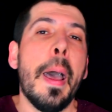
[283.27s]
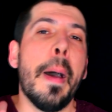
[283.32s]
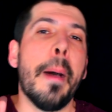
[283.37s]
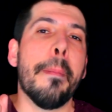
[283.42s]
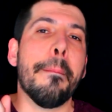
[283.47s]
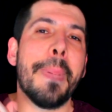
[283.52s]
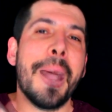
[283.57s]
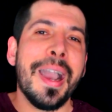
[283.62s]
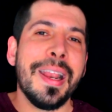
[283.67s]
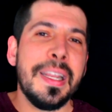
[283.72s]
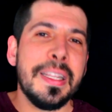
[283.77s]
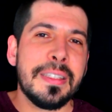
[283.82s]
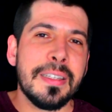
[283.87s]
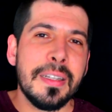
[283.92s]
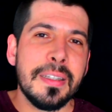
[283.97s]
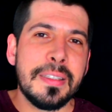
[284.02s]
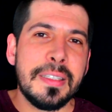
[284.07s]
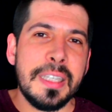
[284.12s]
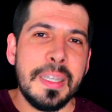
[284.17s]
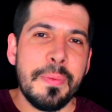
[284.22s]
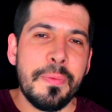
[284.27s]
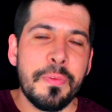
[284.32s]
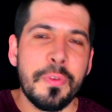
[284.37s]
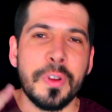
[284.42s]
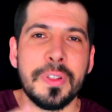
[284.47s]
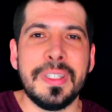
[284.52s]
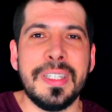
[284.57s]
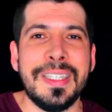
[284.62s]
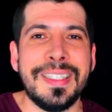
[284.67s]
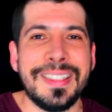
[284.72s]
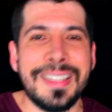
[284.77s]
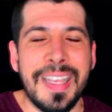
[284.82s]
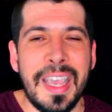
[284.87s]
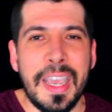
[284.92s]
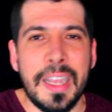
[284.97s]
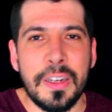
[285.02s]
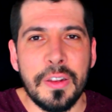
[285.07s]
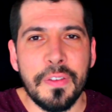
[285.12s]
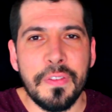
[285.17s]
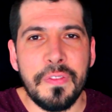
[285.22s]
My little tip for this
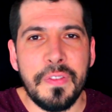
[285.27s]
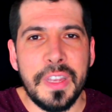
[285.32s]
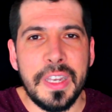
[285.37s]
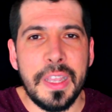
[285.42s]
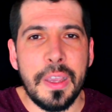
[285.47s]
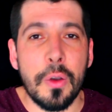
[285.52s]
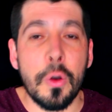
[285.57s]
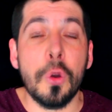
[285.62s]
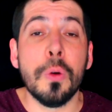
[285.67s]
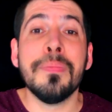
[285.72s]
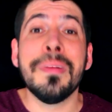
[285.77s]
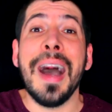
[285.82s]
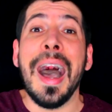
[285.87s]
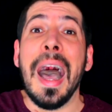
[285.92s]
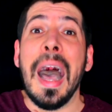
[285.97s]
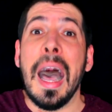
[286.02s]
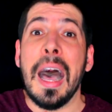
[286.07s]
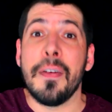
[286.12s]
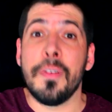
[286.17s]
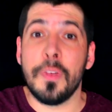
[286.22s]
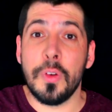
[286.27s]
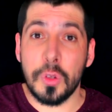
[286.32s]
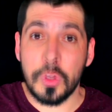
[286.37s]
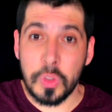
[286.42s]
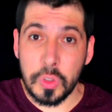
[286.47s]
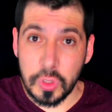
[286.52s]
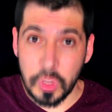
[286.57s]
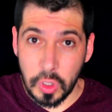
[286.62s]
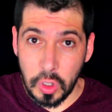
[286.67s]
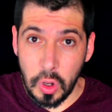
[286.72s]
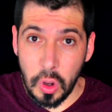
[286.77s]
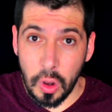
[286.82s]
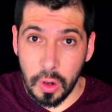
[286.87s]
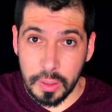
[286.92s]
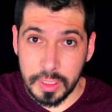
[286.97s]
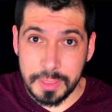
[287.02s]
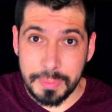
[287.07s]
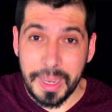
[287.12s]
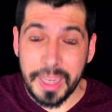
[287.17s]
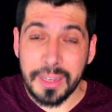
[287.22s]
end of video, have a look to the
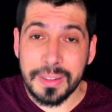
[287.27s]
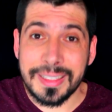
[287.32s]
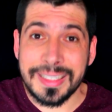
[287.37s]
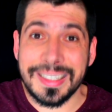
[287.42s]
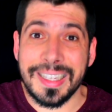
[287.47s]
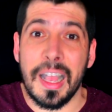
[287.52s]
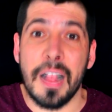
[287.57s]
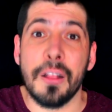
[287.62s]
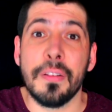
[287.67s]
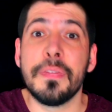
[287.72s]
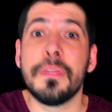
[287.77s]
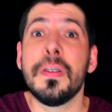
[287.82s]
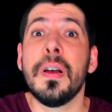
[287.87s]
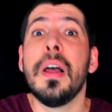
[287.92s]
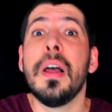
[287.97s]
colors by yourself.